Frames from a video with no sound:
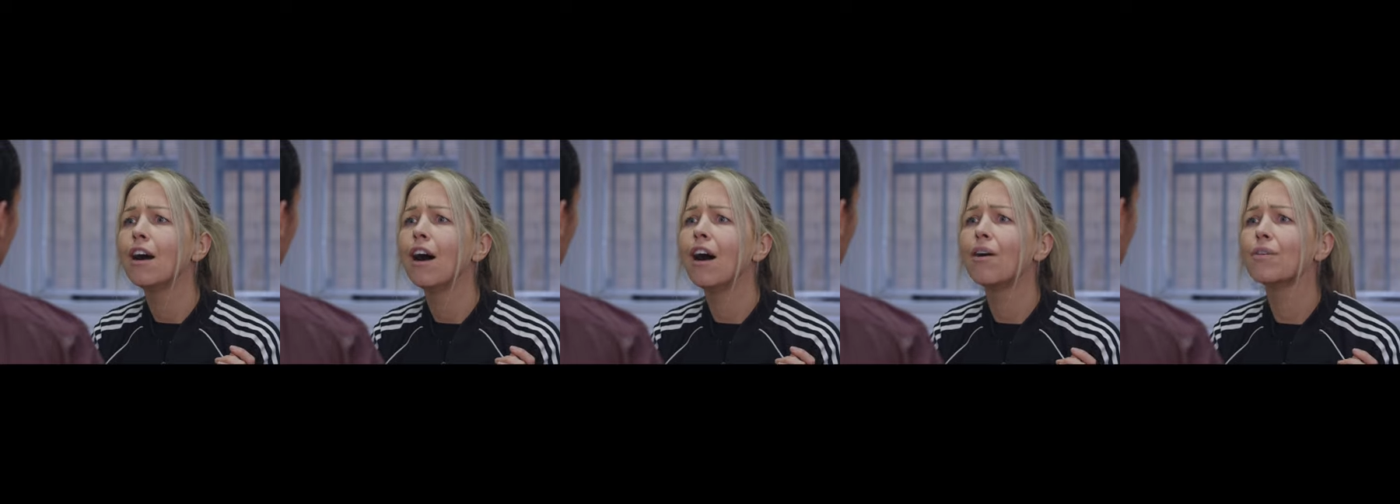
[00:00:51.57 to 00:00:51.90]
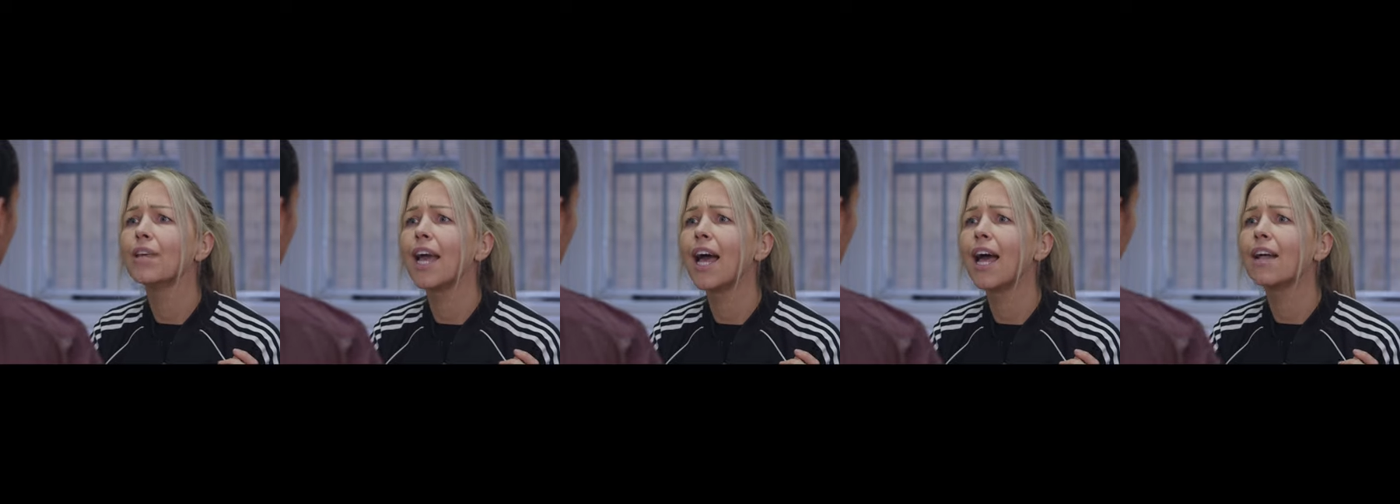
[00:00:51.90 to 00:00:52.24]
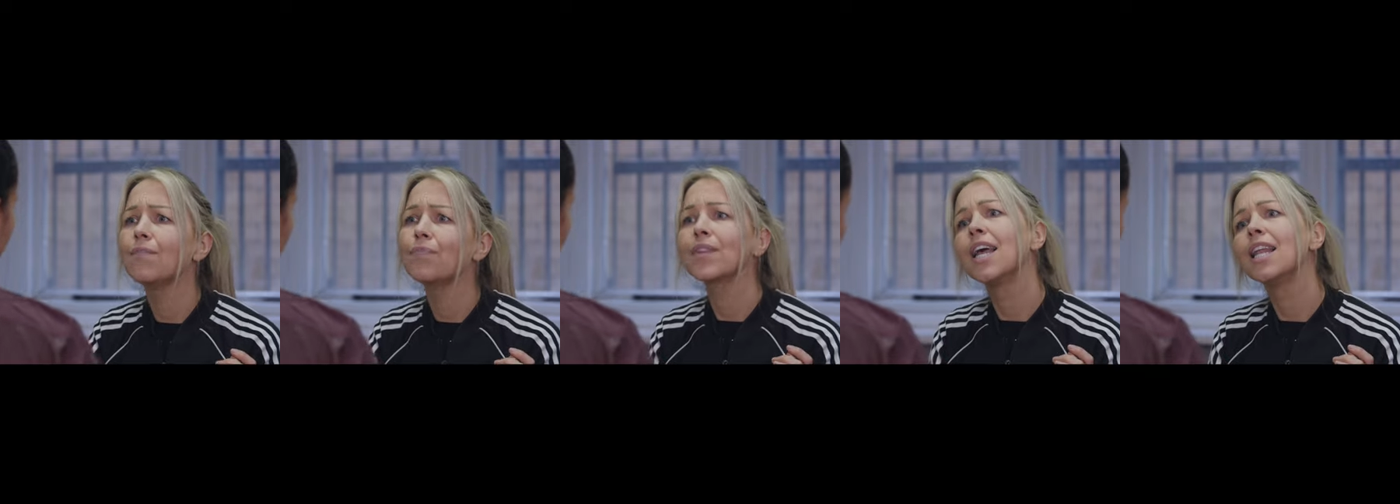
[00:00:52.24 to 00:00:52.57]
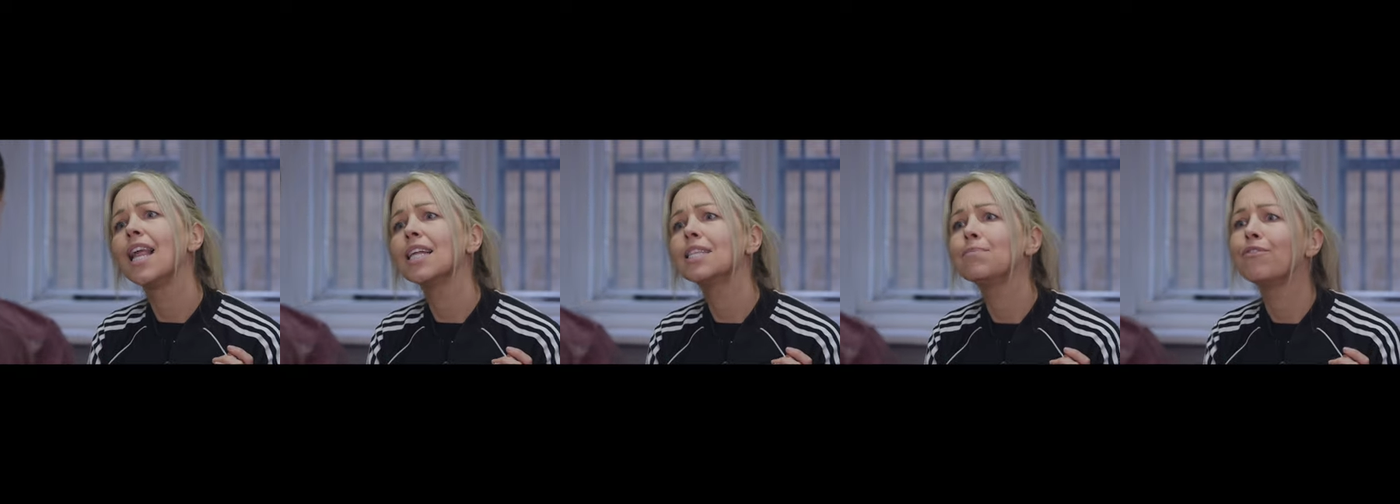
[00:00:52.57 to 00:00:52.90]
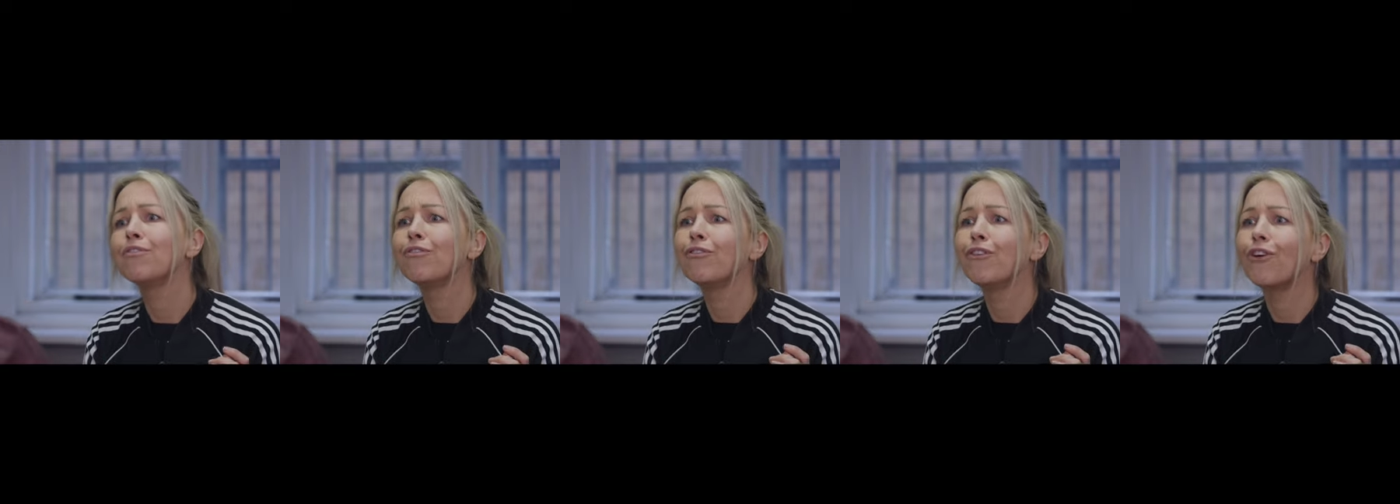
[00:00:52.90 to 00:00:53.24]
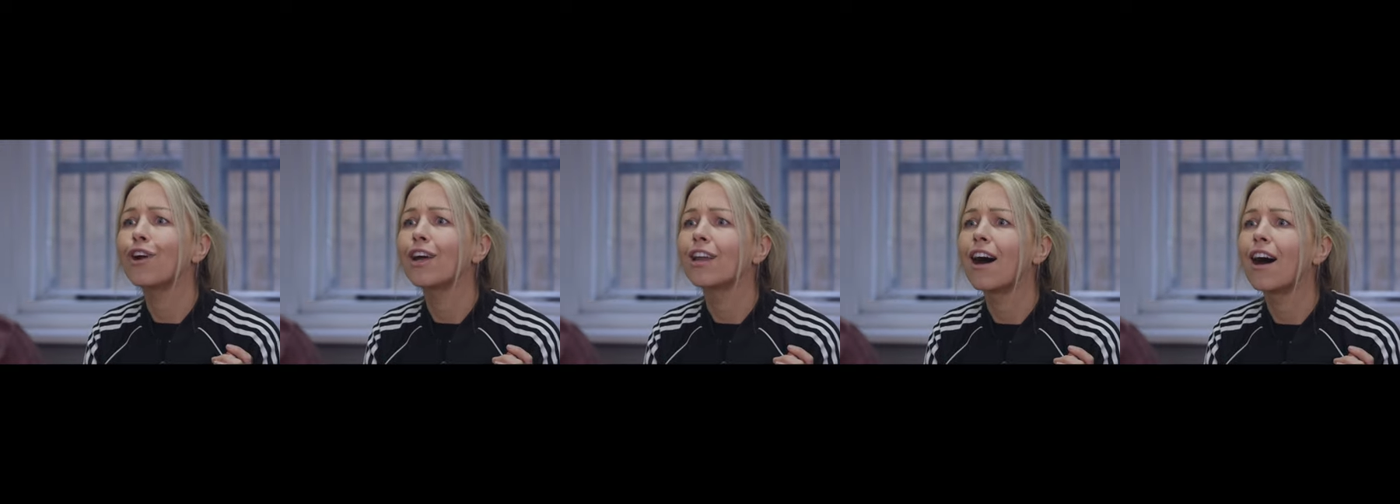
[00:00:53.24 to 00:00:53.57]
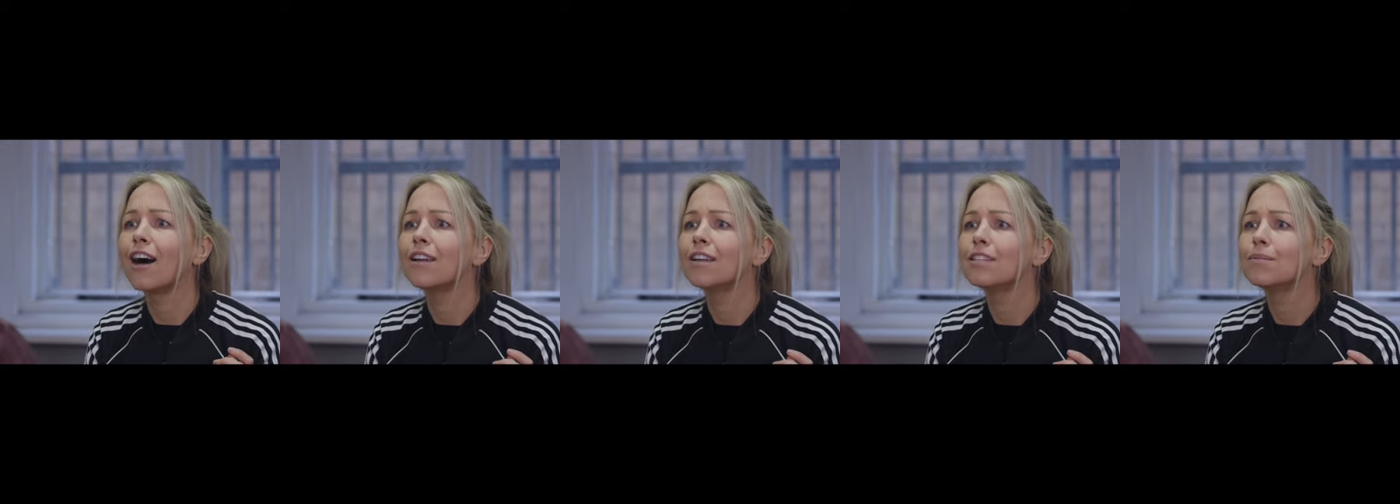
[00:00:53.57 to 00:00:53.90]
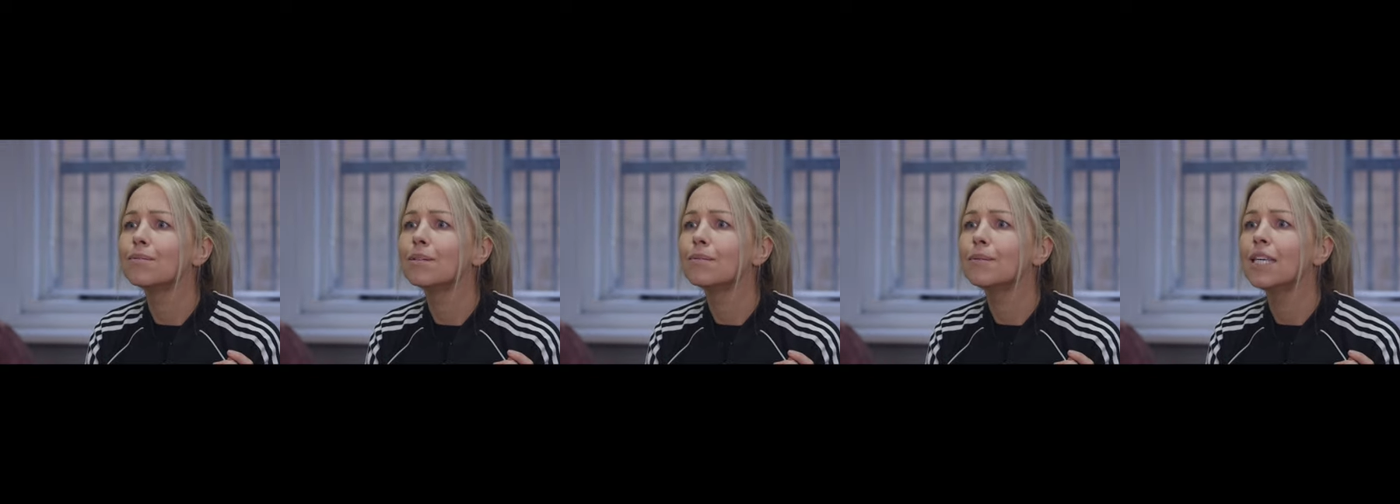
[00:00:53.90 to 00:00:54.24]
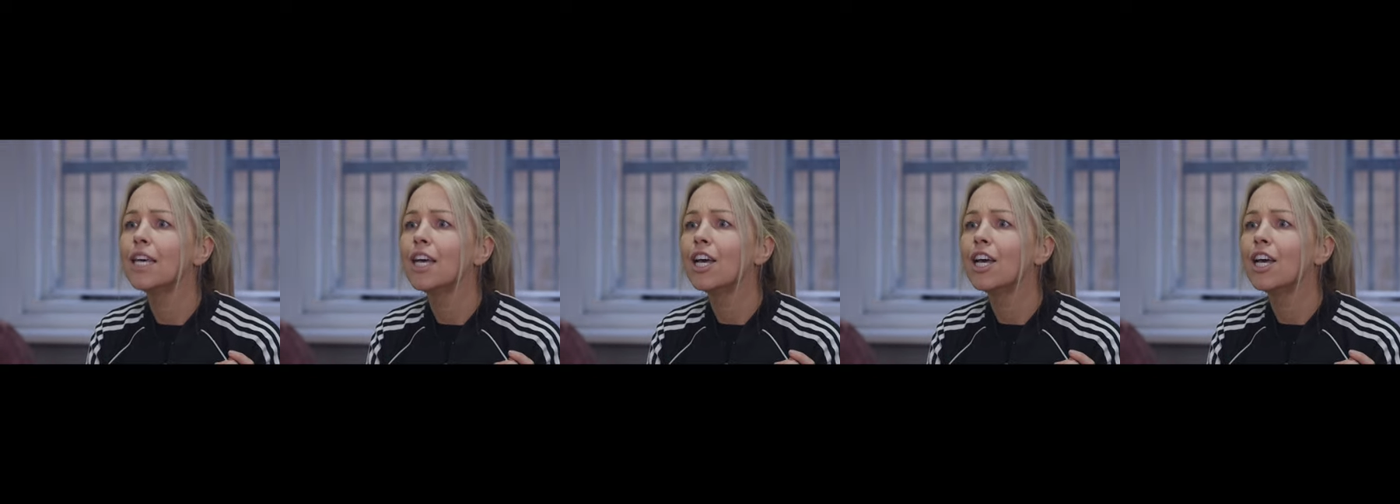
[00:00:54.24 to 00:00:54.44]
Oh, yeah. Let's be fucking honest, will we?